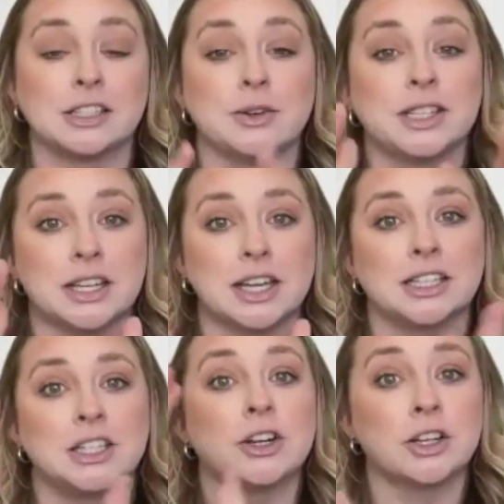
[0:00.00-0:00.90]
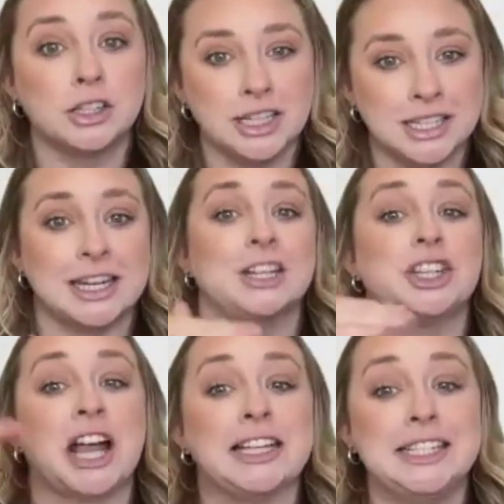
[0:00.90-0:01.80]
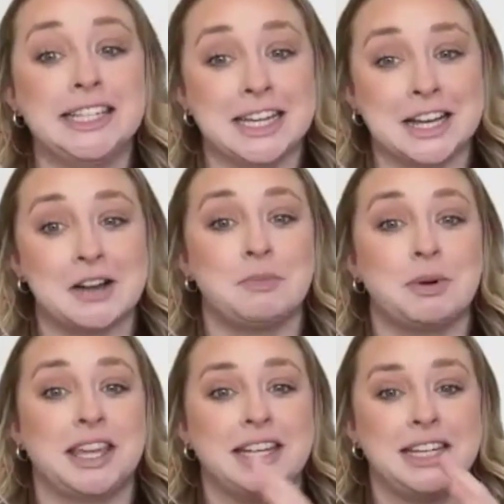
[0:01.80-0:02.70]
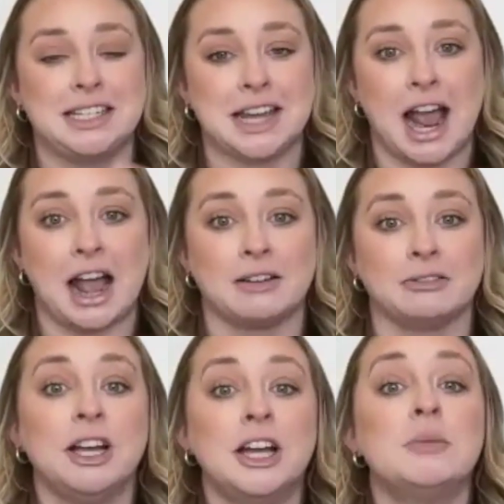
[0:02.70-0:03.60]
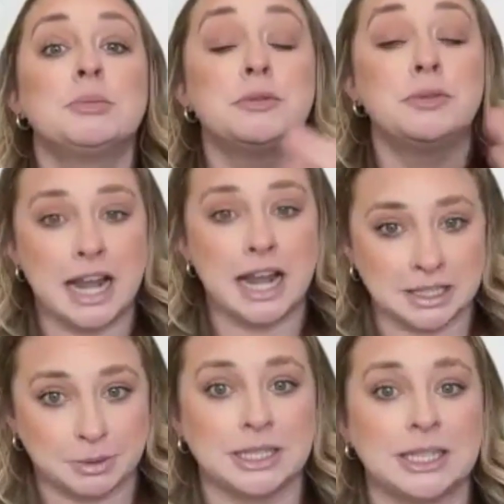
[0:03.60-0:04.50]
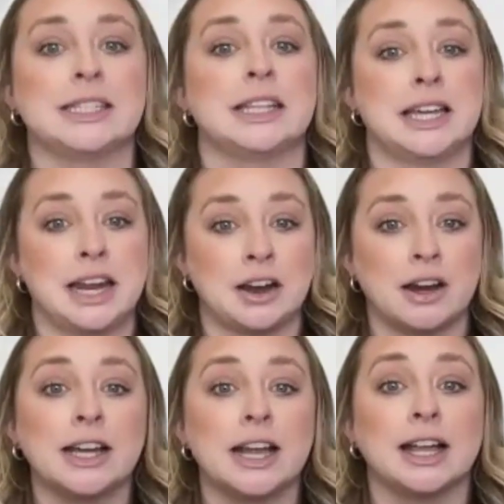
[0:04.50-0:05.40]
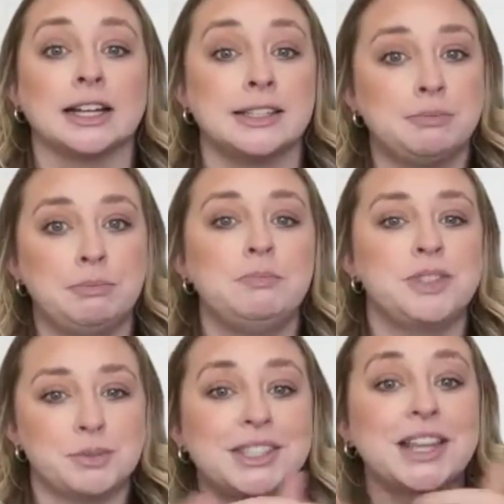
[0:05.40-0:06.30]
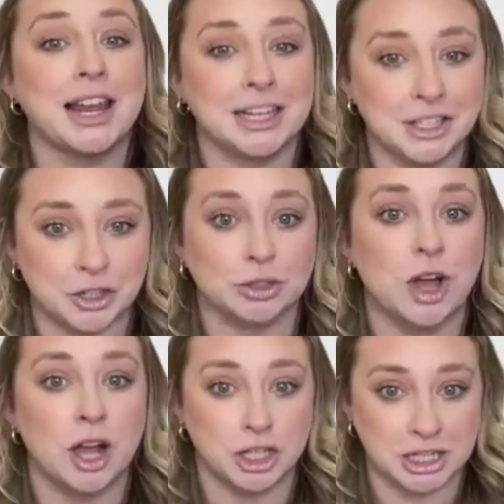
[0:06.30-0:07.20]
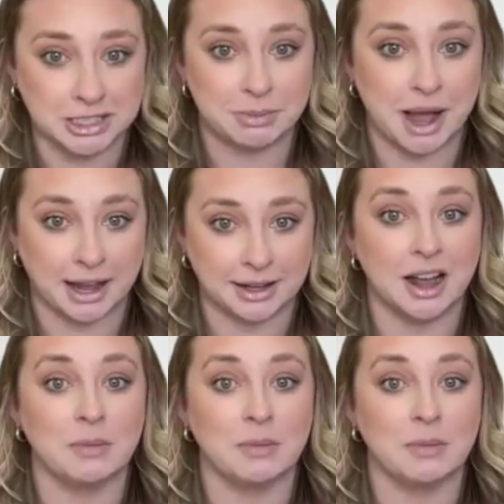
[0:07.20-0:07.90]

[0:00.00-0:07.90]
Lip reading: So it's an early stage idea, but they need to have proven expertise in that area and some science or logic to back it up.